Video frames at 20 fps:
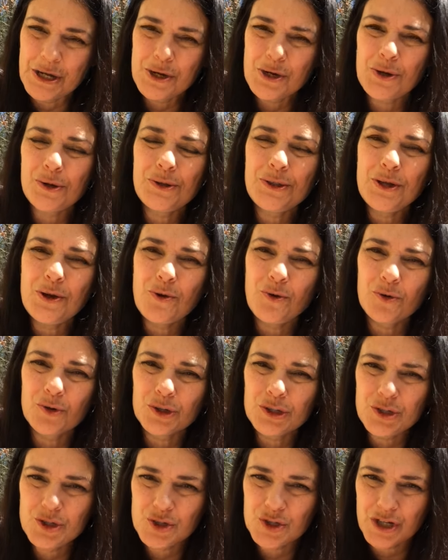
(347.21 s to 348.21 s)
Go to the
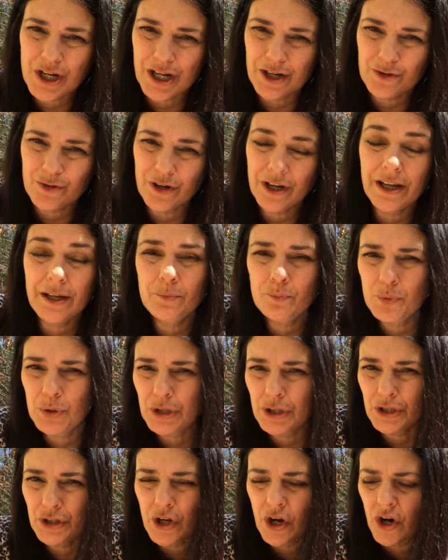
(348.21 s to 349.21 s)
orange chakra and
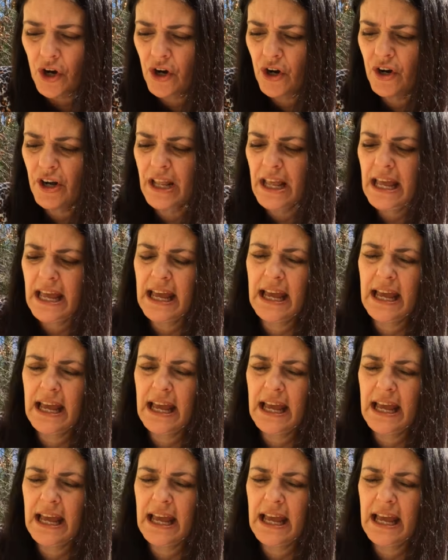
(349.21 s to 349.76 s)
pull a card